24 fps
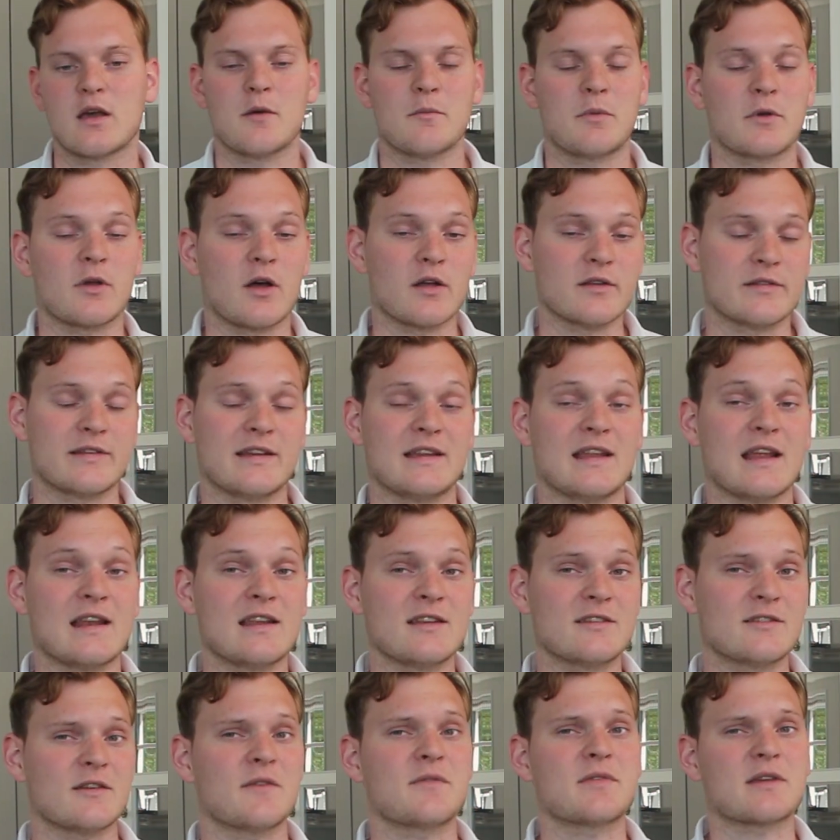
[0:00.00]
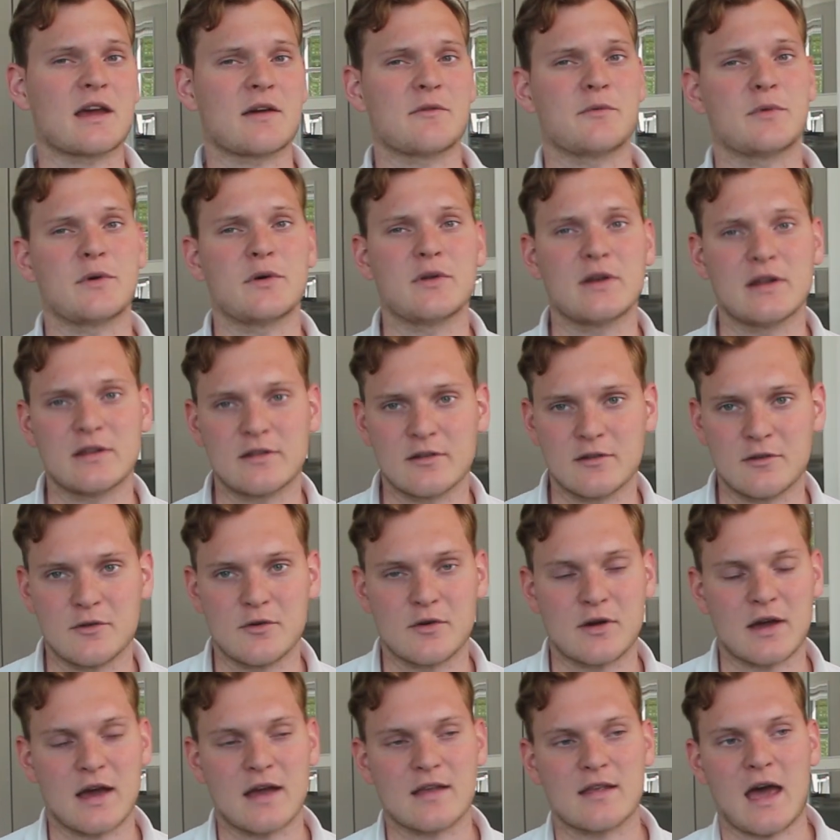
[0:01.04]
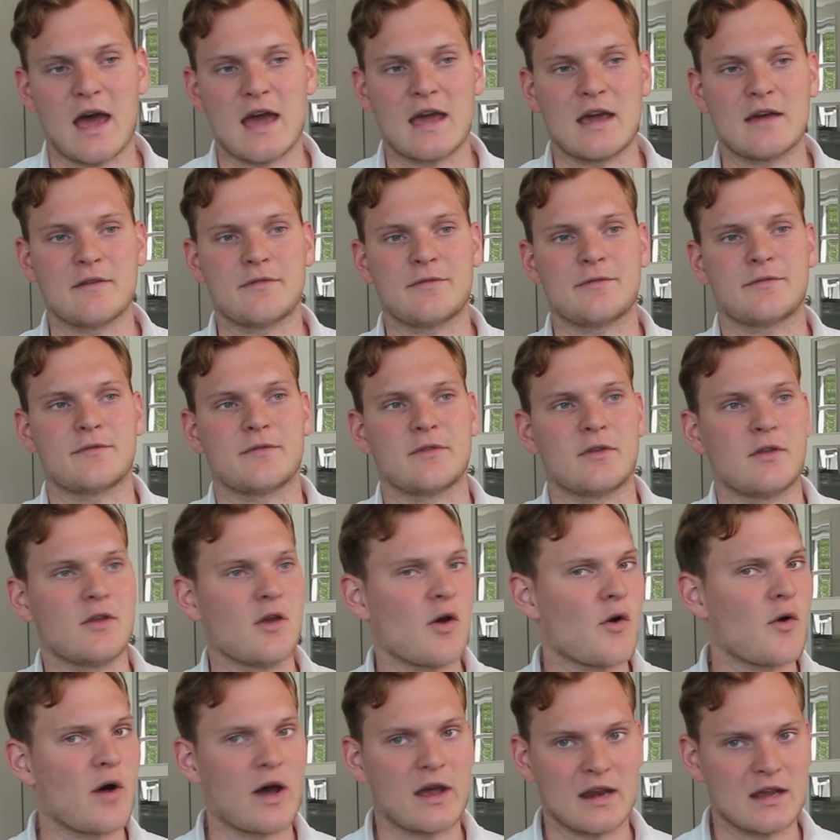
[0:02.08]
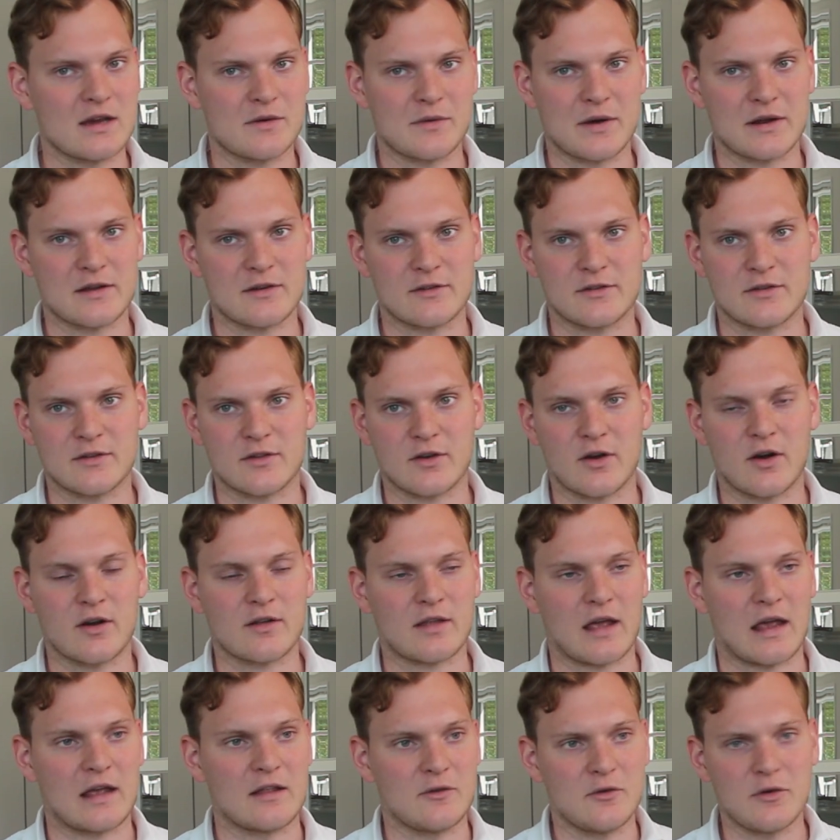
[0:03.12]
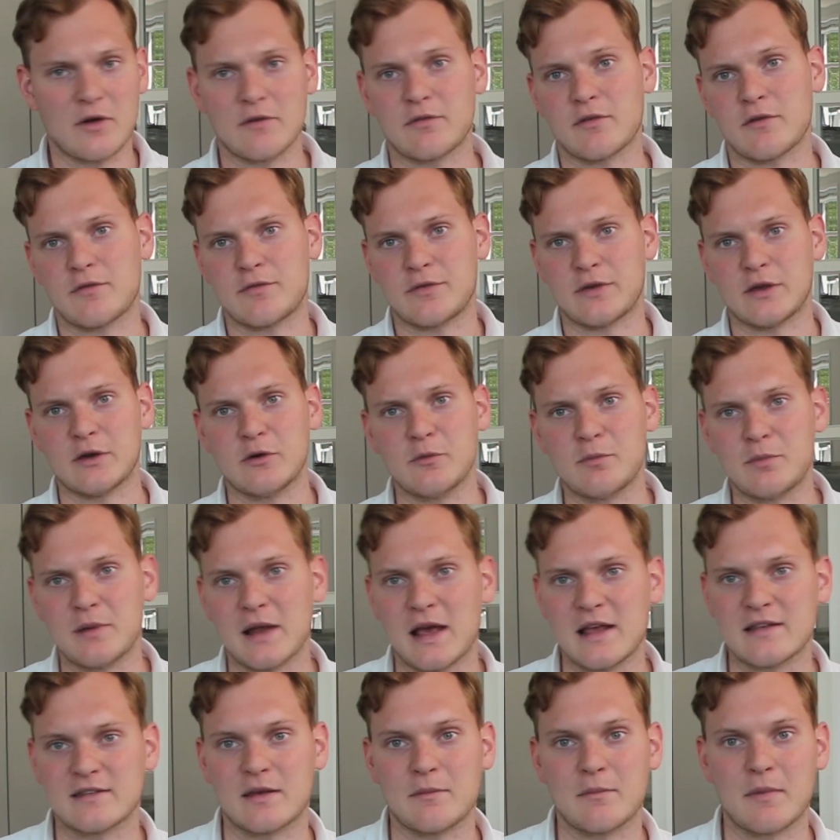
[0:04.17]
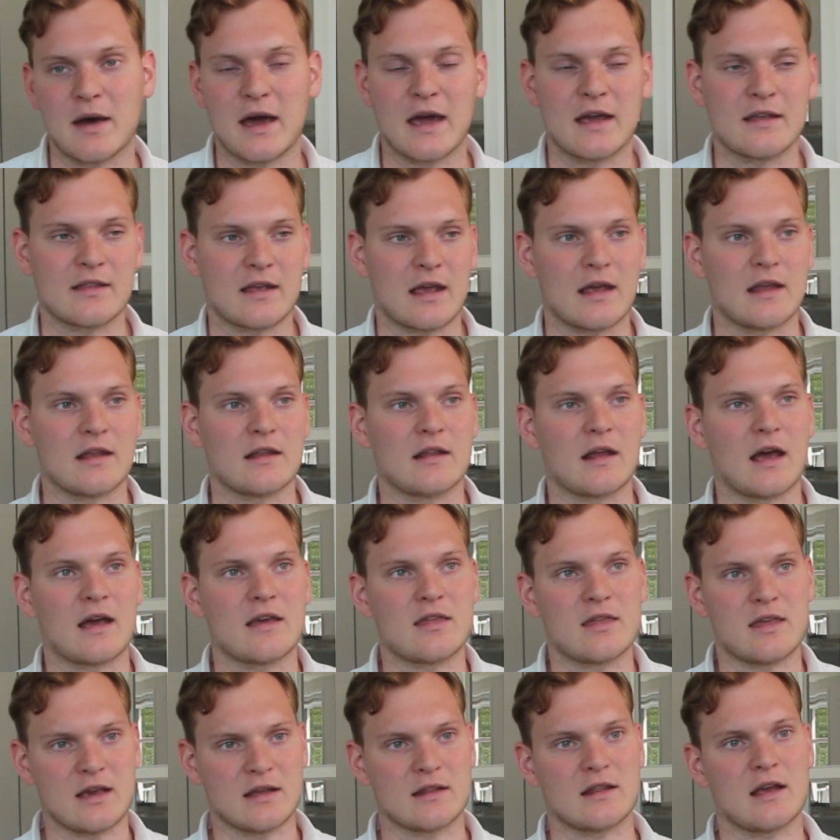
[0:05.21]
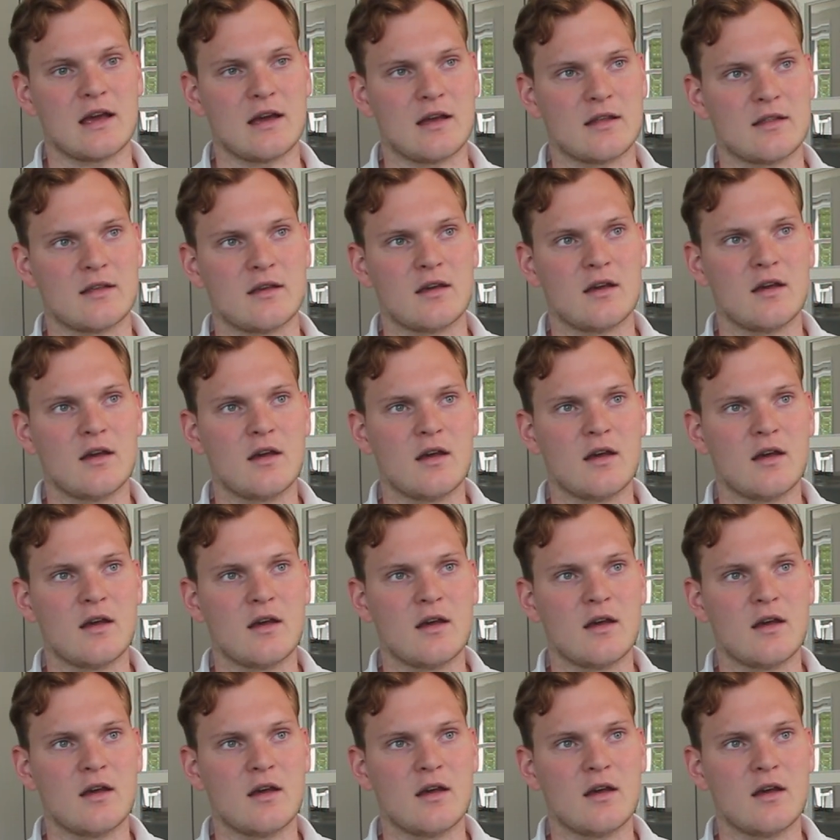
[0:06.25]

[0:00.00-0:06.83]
But honestly, that is something I will need to look at. I have no idea where to start. I do have a few plans in mind, and I think that